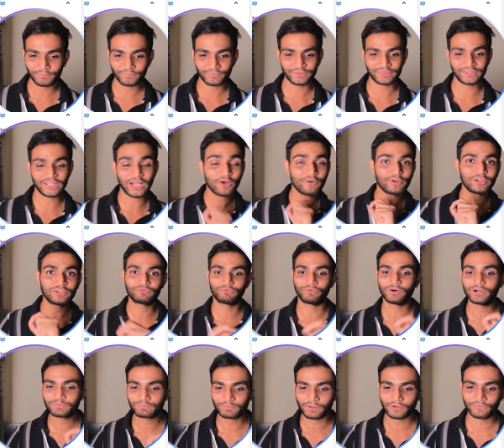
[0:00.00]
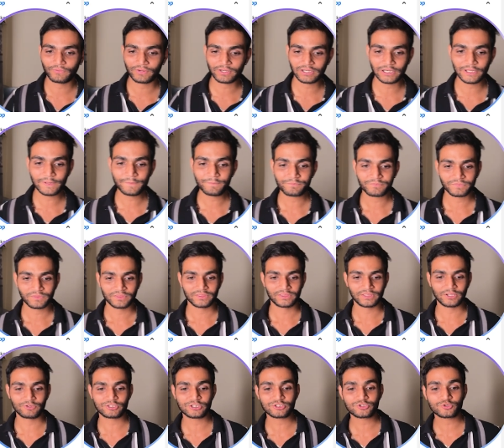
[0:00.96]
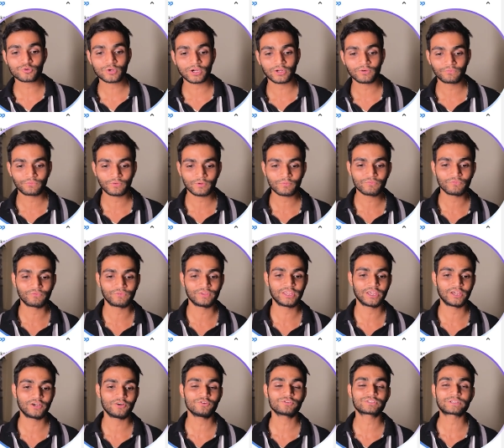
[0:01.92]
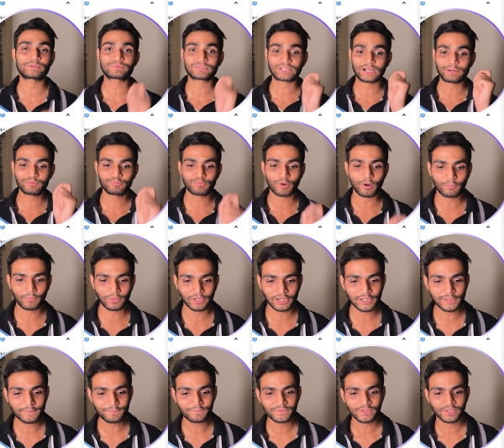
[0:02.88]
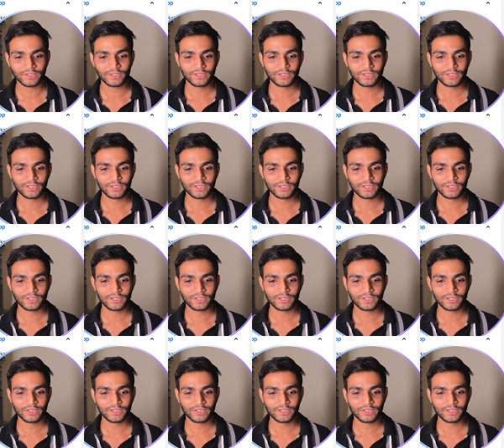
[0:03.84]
Now it worked perfectly. Now just to confirm, we have subscribed properly.